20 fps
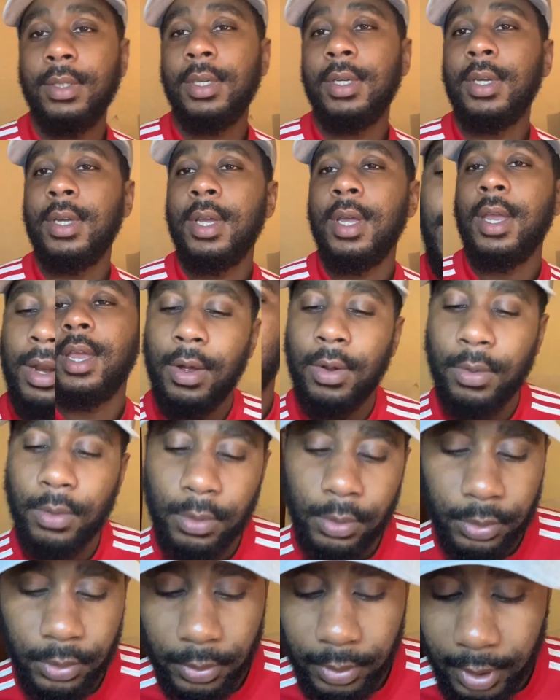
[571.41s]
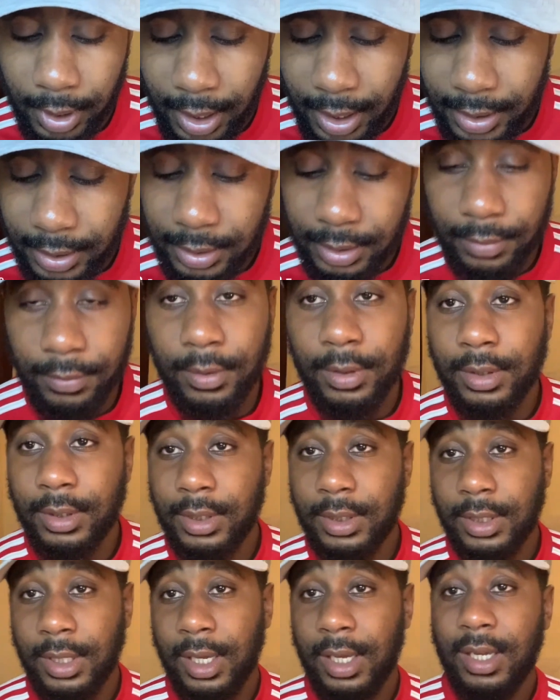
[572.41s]
And also, guys, I've got to
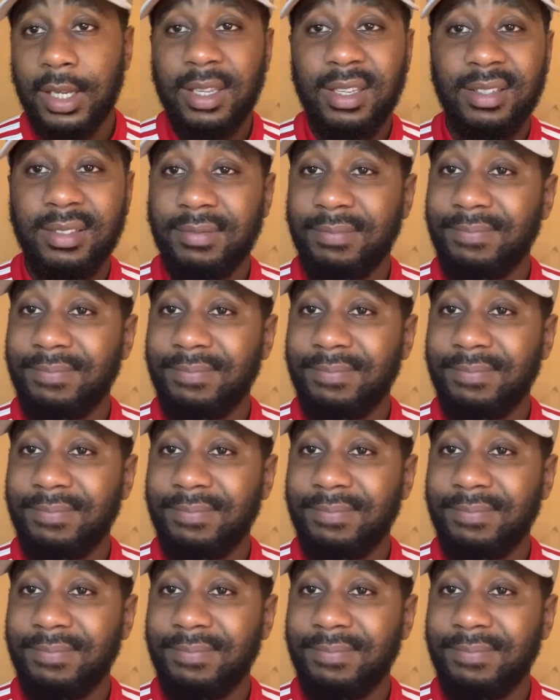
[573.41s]
say,